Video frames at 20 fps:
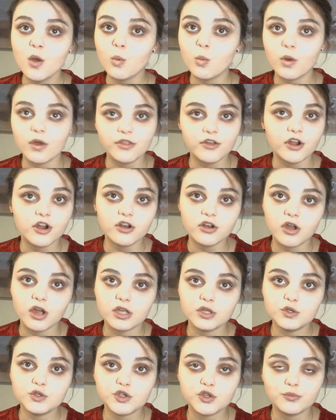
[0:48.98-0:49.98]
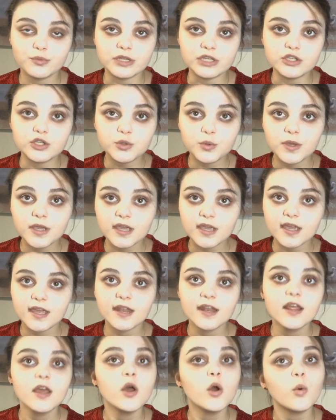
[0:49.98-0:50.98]
whether or not you should be doing it,
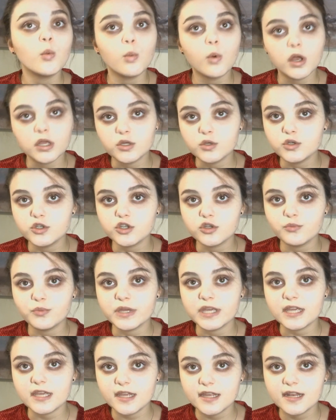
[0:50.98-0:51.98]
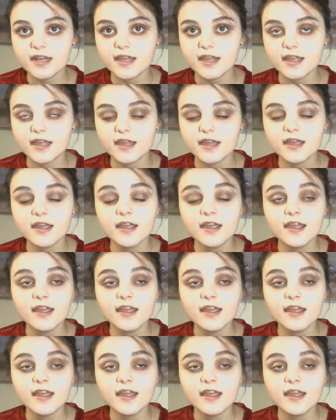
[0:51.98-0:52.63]
what you should be eating,